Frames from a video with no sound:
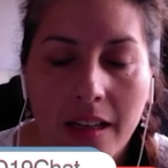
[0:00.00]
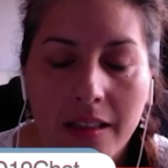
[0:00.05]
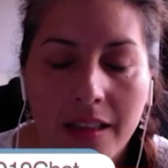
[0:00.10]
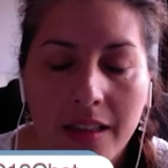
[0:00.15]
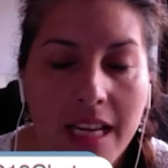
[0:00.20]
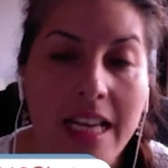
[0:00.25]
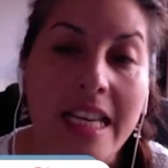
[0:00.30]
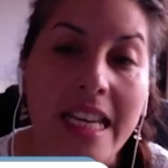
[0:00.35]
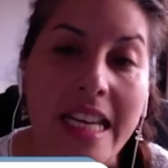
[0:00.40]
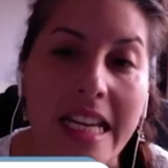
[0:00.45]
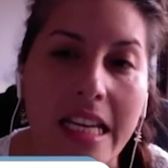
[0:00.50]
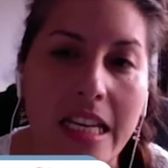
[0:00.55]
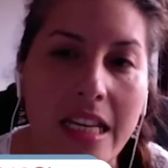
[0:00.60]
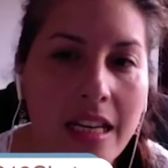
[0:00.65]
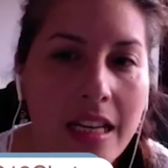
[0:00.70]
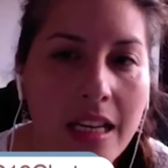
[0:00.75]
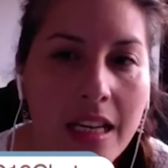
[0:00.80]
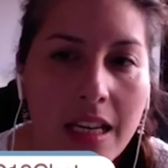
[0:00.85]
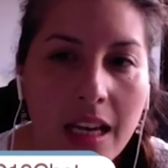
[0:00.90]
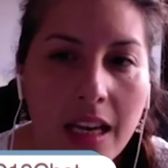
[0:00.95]
need
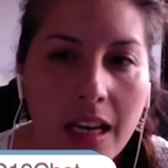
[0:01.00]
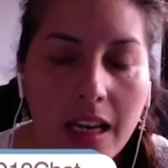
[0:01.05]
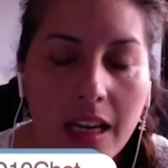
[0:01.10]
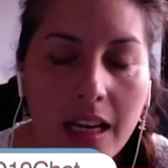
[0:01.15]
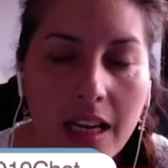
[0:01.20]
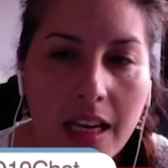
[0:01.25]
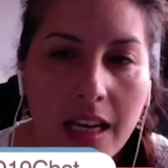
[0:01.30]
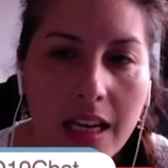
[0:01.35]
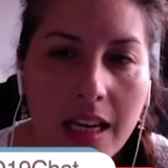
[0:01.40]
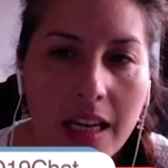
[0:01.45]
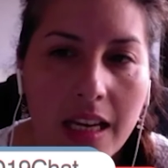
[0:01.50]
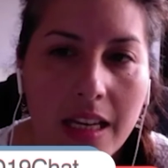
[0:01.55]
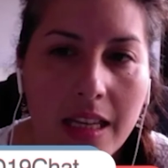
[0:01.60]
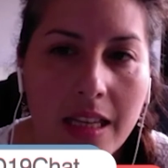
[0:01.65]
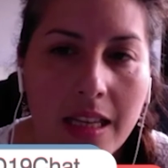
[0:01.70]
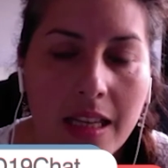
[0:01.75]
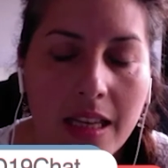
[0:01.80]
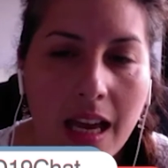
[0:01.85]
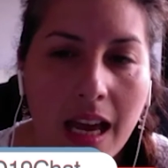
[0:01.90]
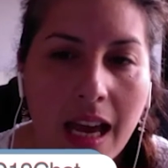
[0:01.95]

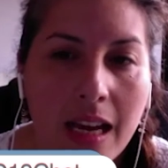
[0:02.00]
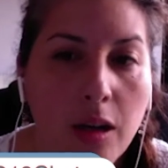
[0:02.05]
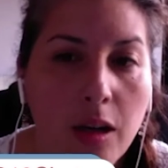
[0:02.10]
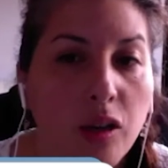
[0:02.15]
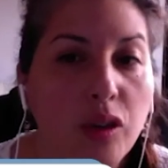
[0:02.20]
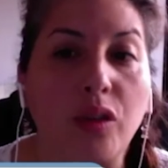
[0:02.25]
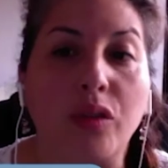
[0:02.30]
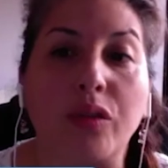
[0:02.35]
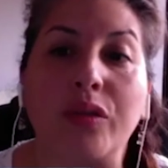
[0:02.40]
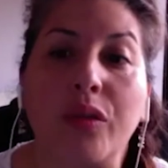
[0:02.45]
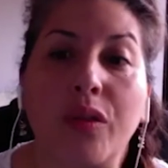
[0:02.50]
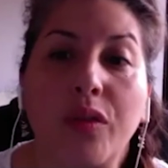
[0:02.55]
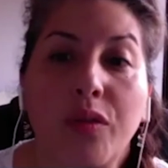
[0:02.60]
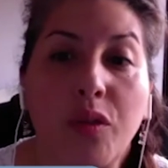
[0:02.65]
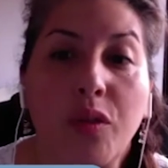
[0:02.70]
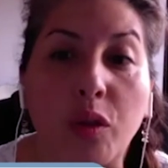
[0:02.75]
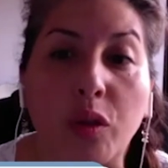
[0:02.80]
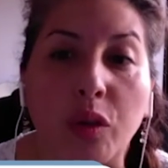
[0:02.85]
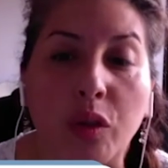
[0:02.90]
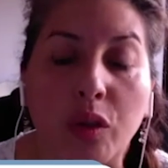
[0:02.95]
a lot of
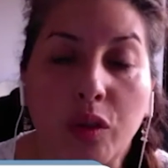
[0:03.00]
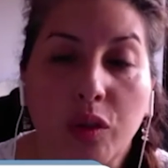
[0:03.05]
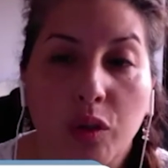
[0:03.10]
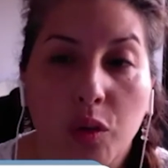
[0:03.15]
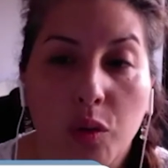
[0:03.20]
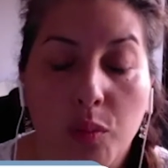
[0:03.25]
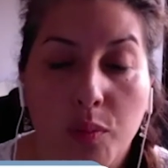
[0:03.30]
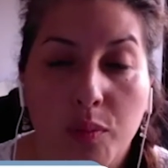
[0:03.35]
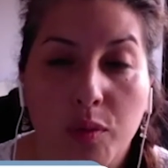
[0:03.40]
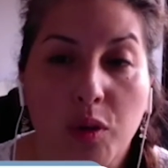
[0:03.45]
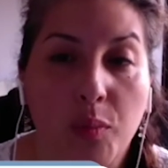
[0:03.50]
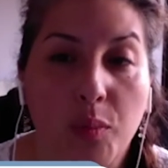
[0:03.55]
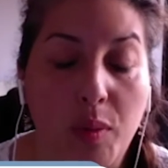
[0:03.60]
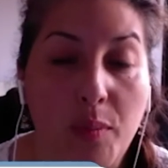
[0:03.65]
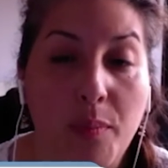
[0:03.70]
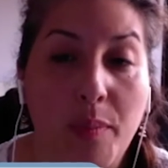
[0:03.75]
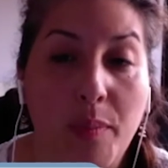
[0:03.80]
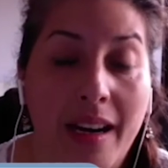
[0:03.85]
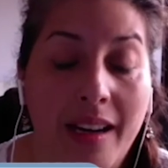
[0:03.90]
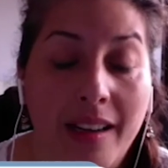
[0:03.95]
food to
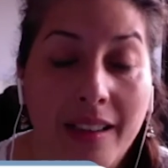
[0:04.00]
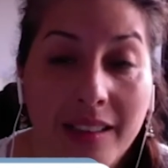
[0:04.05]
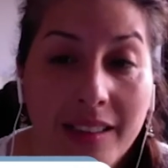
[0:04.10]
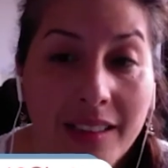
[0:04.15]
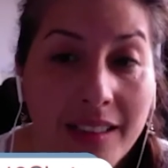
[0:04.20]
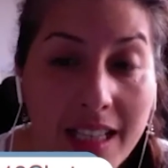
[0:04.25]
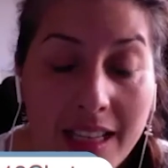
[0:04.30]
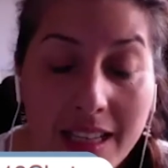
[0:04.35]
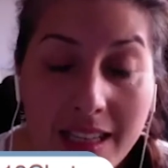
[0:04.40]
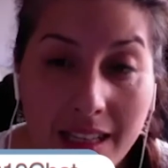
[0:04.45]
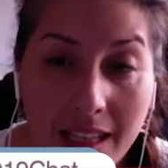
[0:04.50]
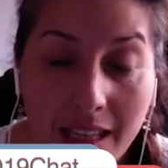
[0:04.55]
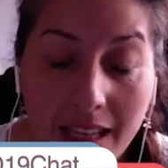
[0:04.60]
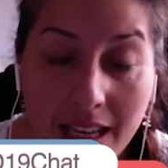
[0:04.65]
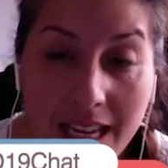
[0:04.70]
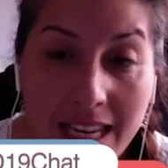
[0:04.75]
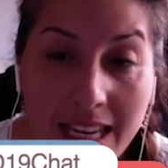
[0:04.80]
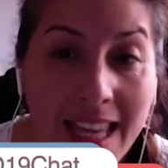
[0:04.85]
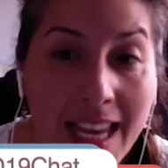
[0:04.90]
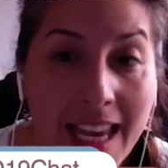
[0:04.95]
prepare this
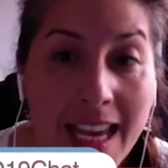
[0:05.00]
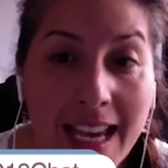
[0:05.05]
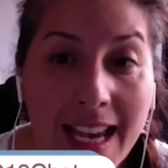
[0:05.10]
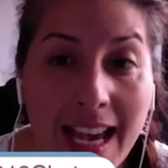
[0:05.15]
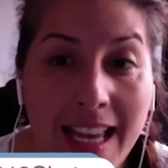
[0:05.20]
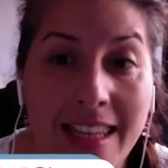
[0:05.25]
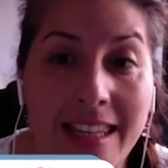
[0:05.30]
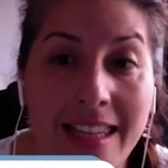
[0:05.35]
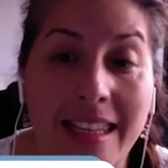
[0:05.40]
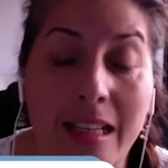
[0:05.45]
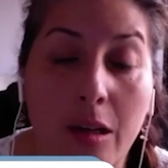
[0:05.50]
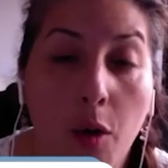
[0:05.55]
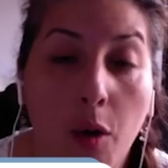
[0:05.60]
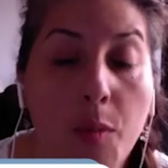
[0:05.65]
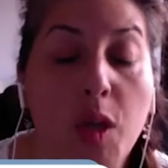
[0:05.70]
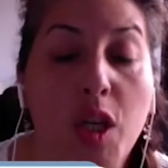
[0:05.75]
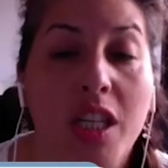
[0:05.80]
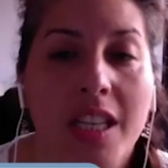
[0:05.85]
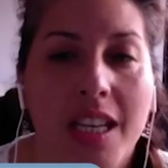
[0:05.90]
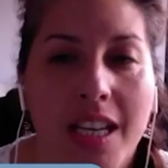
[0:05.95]
in the
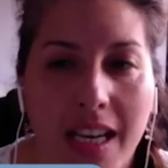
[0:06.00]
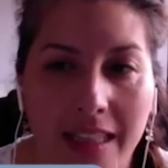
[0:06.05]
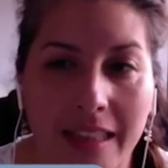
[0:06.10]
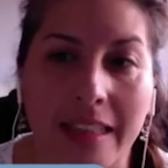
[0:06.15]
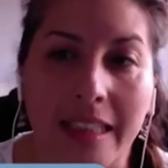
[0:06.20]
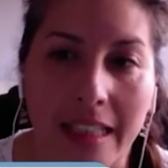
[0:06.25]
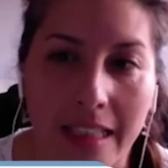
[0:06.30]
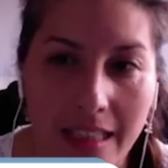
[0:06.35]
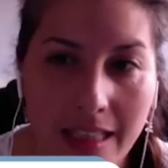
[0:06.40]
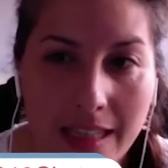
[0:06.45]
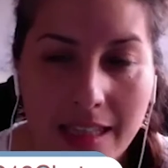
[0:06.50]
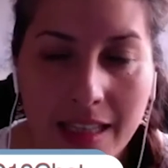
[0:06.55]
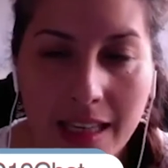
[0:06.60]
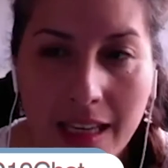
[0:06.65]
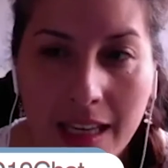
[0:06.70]
community canteens,